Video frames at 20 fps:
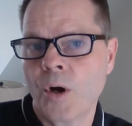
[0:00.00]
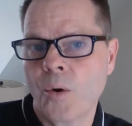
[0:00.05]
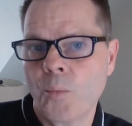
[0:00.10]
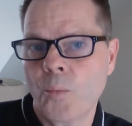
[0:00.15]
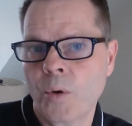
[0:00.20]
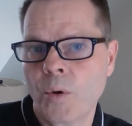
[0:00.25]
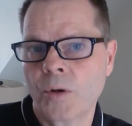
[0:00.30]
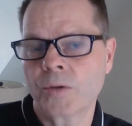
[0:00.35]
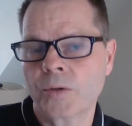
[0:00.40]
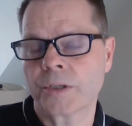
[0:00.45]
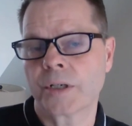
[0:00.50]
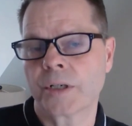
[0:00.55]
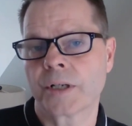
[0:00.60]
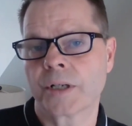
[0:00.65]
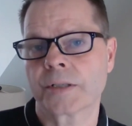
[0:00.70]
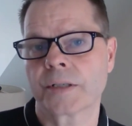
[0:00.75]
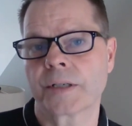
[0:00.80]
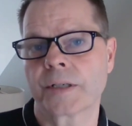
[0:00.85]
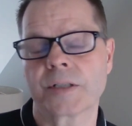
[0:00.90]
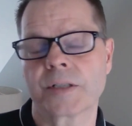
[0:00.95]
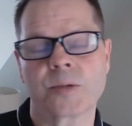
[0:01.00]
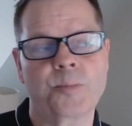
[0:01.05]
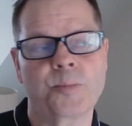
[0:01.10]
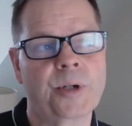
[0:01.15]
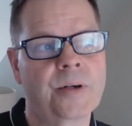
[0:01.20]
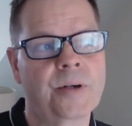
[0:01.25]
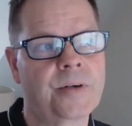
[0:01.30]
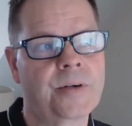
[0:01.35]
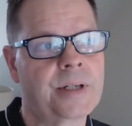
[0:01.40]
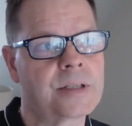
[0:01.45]
wilderness
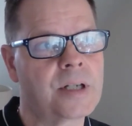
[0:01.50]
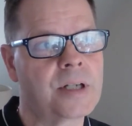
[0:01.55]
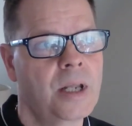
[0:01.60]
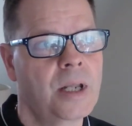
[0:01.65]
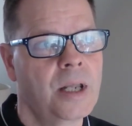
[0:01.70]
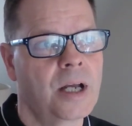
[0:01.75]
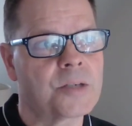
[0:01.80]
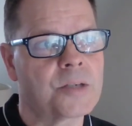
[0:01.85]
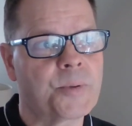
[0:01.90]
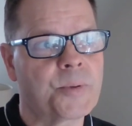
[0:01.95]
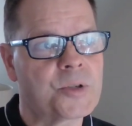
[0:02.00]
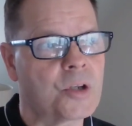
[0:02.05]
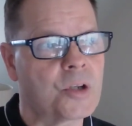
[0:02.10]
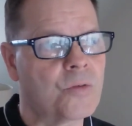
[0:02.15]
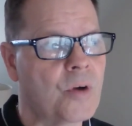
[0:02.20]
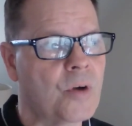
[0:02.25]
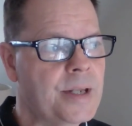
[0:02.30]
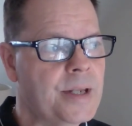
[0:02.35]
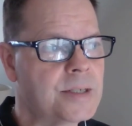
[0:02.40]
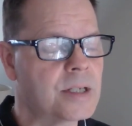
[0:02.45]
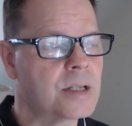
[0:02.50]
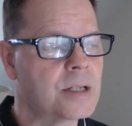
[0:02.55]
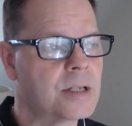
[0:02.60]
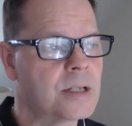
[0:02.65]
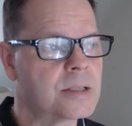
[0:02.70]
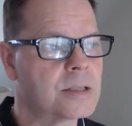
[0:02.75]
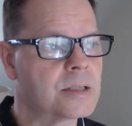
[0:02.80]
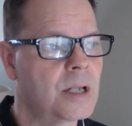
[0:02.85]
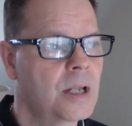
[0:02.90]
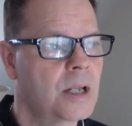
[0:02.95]
experience? I suppose
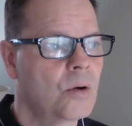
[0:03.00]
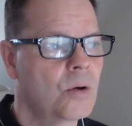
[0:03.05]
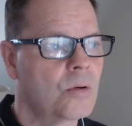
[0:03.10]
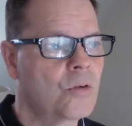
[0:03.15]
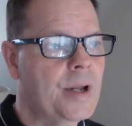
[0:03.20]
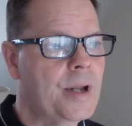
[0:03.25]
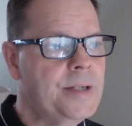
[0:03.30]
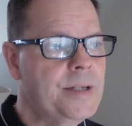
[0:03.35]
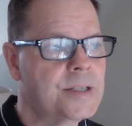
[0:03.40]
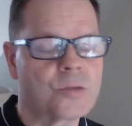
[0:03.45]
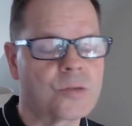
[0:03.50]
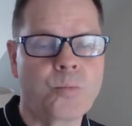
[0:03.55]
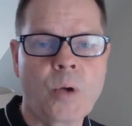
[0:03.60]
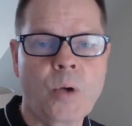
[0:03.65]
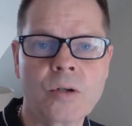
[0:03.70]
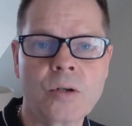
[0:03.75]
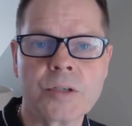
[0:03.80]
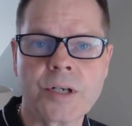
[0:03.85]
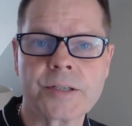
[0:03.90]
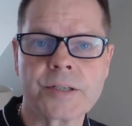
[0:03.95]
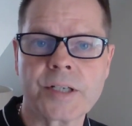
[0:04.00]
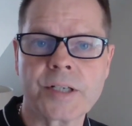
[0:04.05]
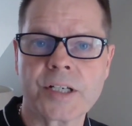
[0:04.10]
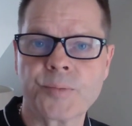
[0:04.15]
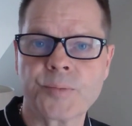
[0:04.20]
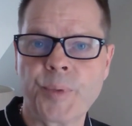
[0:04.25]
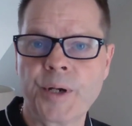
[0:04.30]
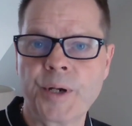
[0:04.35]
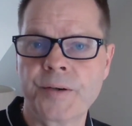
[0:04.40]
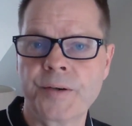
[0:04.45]
the greatest wilderness
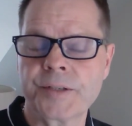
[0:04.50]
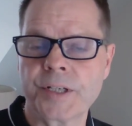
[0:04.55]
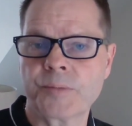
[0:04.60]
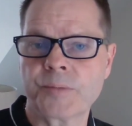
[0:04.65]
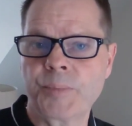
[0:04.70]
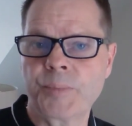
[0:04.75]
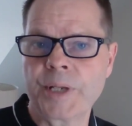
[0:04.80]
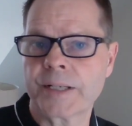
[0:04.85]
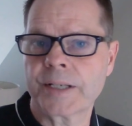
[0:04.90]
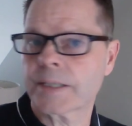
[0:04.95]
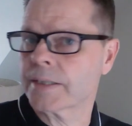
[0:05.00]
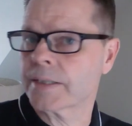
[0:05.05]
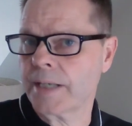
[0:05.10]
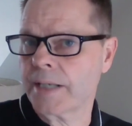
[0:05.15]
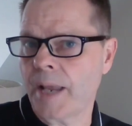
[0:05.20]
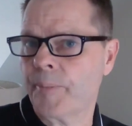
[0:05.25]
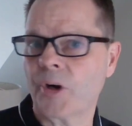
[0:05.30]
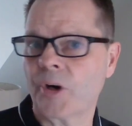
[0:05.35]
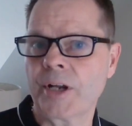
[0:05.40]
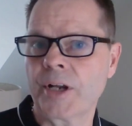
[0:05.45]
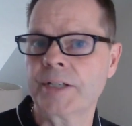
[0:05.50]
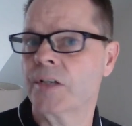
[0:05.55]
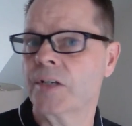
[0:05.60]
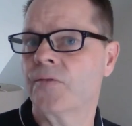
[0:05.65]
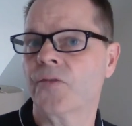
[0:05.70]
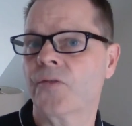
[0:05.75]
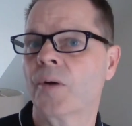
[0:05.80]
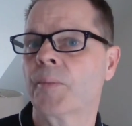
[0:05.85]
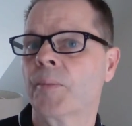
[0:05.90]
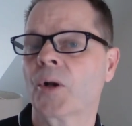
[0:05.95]
experience is being separated
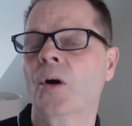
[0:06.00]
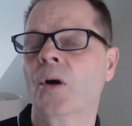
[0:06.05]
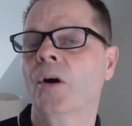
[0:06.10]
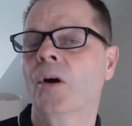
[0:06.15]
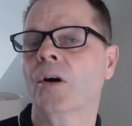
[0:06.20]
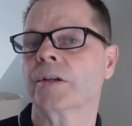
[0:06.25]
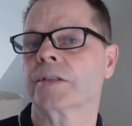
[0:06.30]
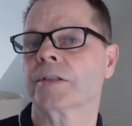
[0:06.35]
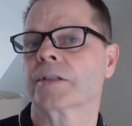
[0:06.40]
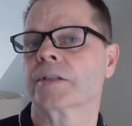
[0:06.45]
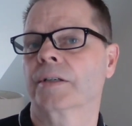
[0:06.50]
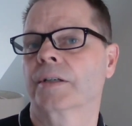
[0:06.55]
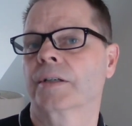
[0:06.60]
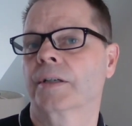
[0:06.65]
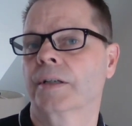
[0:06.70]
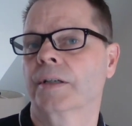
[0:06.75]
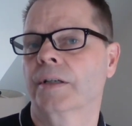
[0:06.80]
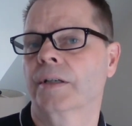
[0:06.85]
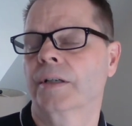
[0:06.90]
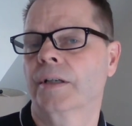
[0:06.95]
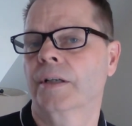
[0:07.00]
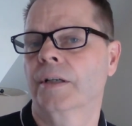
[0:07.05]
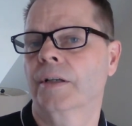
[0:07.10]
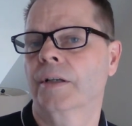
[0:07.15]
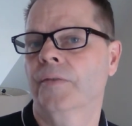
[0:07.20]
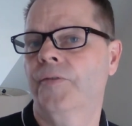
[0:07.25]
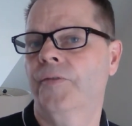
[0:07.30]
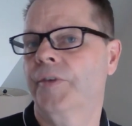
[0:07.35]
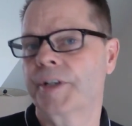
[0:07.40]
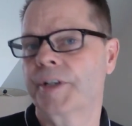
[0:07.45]
from God
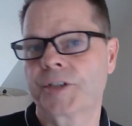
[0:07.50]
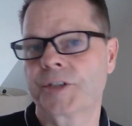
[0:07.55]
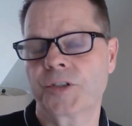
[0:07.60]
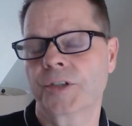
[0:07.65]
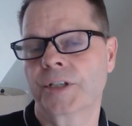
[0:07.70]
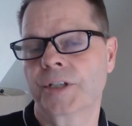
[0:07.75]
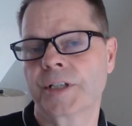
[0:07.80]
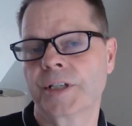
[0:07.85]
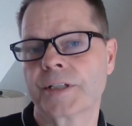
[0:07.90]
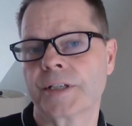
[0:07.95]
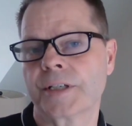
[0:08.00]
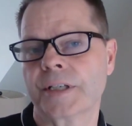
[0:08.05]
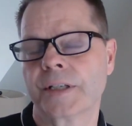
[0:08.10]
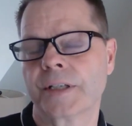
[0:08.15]
for eternity.